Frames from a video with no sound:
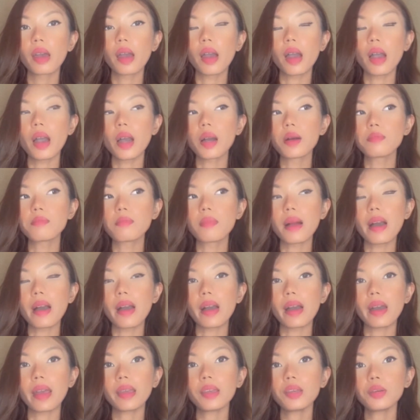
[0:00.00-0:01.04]

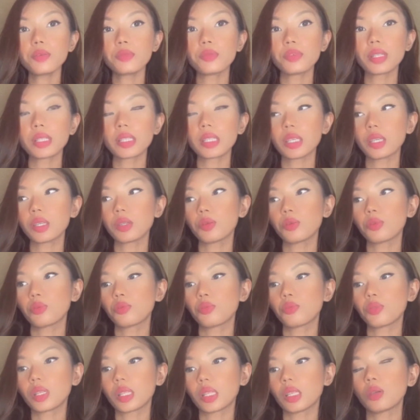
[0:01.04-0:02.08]
I really
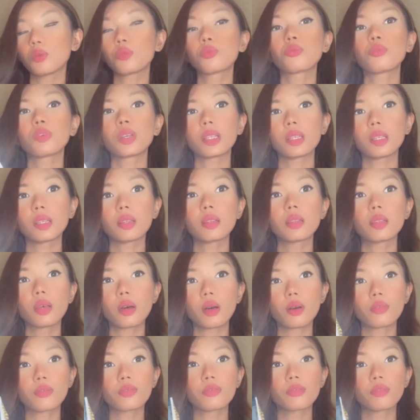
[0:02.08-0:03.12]
love
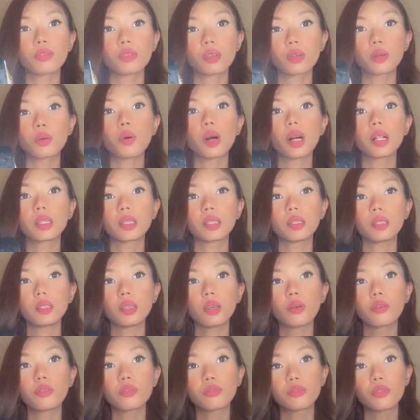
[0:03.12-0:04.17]
the quality of
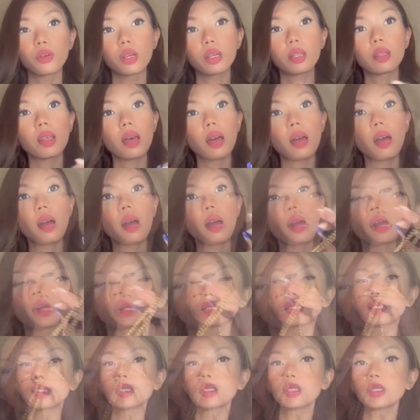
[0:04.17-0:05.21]
Furla.
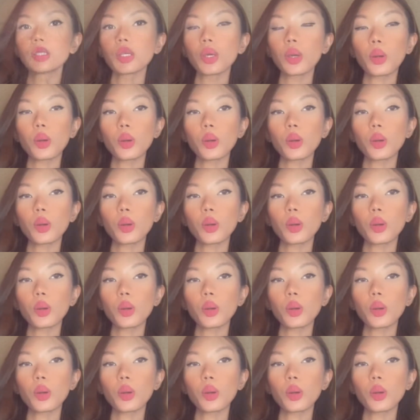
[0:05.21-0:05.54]
So